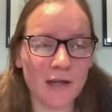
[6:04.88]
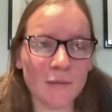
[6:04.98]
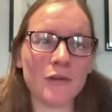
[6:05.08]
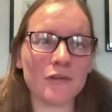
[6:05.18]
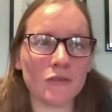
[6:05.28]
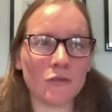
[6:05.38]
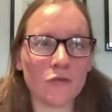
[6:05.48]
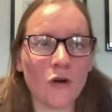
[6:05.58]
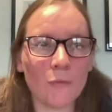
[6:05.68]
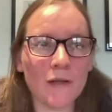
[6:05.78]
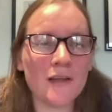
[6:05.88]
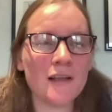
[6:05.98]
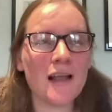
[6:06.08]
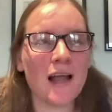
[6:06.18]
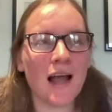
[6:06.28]
aim is to not be,
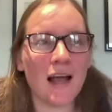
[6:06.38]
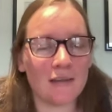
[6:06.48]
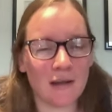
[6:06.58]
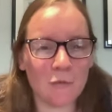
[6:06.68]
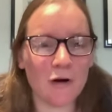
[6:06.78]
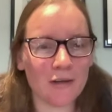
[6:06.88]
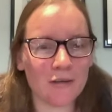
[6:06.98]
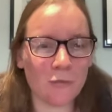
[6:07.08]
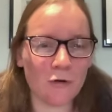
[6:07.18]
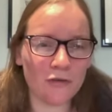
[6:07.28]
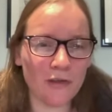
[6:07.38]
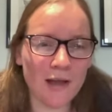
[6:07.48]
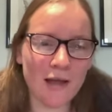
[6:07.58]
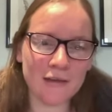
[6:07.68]
and I'm working towards that.